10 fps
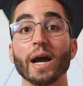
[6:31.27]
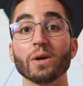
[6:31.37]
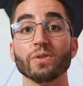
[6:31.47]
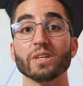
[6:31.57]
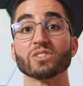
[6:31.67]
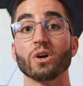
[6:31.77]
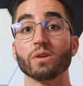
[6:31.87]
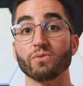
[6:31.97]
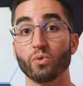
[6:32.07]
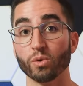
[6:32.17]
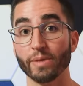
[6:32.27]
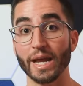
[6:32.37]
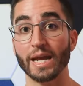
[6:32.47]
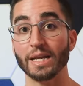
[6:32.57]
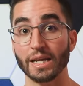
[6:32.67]
this on Form
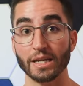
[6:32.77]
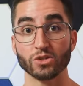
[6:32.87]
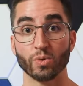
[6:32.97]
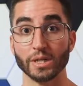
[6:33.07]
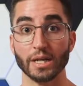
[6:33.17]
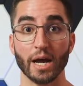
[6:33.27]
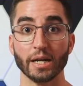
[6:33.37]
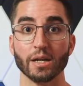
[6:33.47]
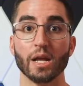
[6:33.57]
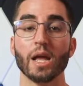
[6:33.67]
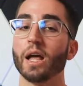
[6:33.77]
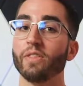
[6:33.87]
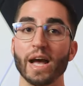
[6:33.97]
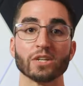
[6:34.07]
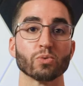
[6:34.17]
8829.
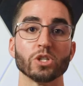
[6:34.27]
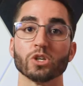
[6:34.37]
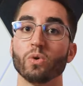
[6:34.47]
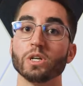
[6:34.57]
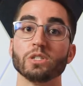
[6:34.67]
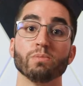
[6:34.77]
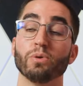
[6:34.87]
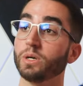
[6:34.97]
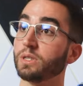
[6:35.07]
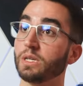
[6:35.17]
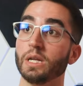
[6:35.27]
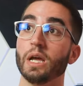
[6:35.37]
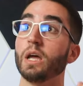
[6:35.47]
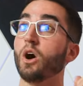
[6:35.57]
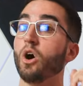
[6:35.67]
That's where you're going to put the
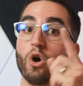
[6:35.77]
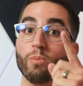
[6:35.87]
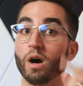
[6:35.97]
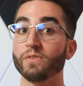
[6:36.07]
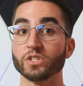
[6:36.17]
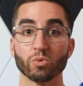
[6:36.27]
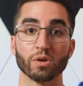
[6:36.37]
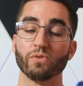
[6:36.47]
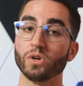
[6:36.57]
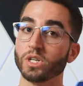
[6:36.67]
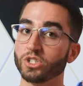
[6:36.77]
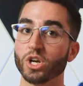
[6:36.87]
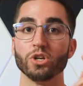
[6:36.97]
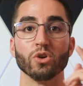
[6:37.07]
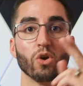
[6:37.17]
home office square footage,
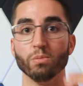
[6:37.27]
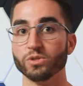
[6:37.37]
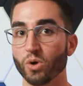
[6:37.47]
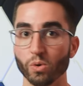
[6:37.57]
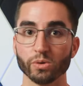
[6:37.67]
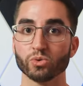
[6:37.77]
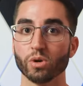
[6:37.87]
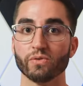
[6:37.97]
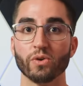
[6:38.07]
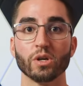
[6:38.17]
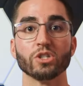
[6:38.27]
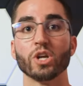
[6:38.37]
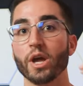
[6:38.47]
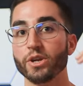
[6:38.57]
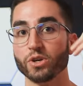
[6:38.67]
your home's total square footage.
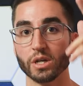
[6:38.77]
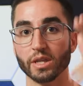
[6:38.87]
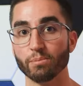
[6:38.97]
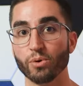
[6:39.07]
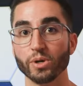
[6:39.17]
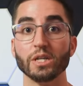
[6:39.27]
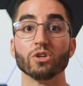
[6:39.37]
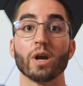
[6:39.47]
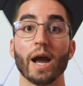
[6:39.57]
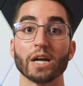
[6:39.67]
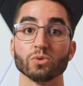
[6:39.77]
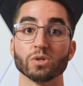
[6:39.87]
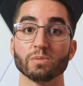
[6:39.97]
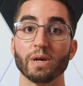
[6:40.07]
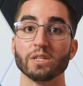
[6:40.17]
You're going to then put in your actual
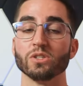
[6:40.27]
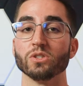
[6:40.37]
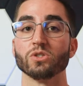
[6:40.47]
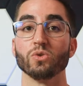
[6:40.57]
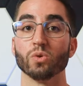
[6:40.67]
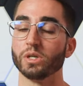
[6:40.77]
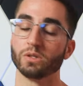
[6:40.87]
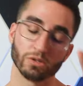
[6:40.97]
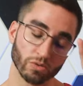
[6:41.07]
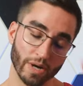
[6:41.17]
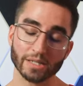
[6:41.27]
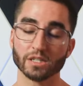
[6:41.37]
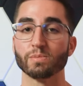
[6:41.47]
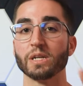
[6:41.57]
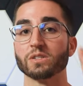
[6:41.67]
expenses, your either direct
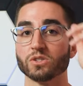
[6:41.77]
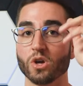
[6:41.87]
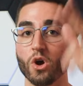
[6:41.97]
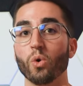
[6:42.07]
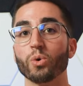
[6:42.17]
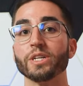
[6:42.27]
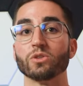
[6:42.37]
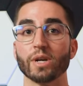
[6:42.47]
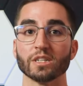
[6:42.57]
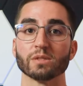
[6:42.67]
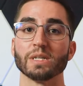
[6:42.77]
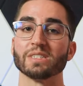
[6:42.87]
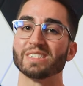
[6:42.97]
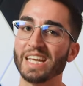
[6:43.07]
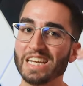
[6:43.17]
expenses or indirect expenses.
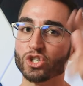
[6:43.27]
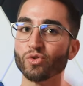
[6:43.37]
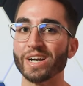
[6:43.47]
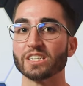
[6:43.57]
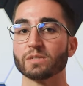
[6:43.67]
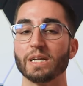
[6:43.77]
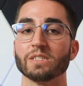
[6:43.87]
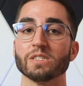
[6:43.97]
Indirect expenses